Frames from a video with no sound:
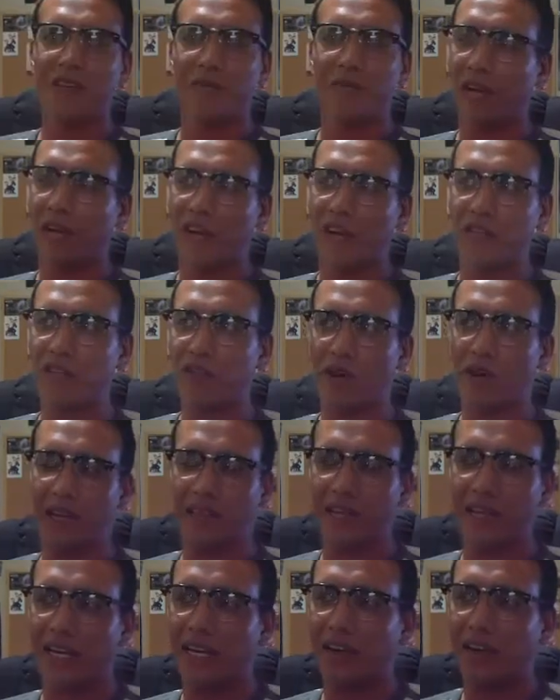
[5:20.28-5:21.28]
I haven't
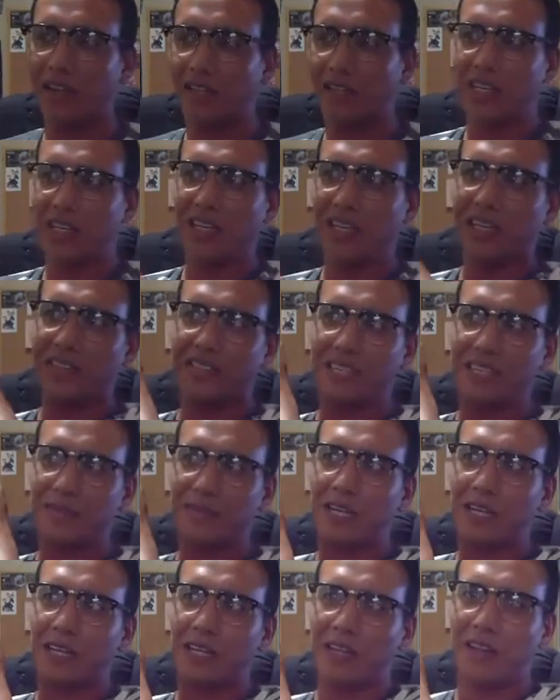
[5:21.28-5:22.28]
tried that out yet. It seems
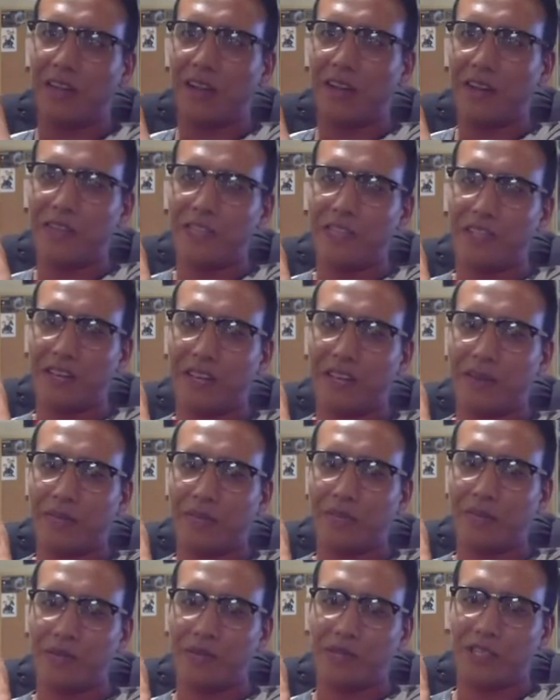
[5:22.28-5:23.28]
like a lot of setup
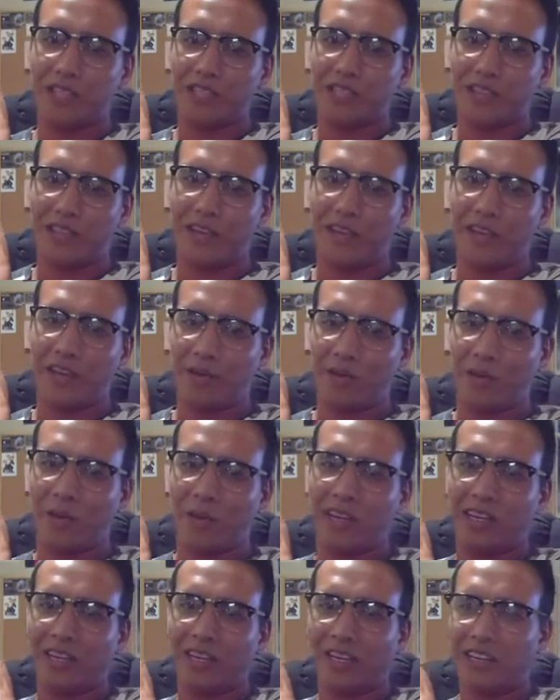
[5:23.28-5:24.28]
to get that
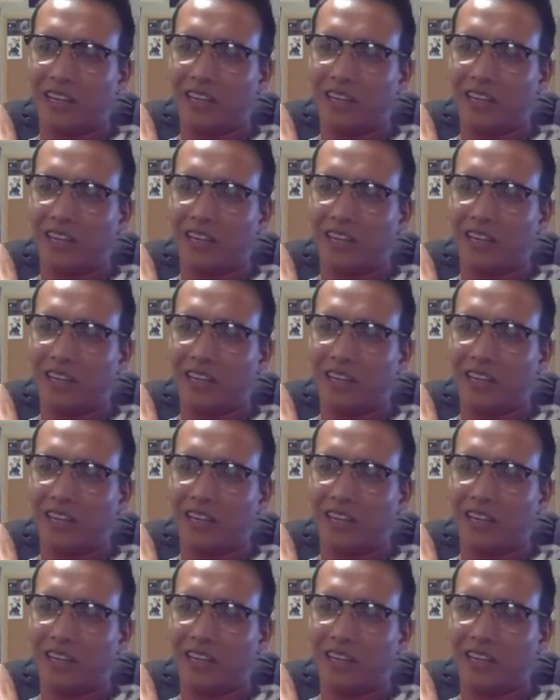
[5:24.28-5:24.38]
working,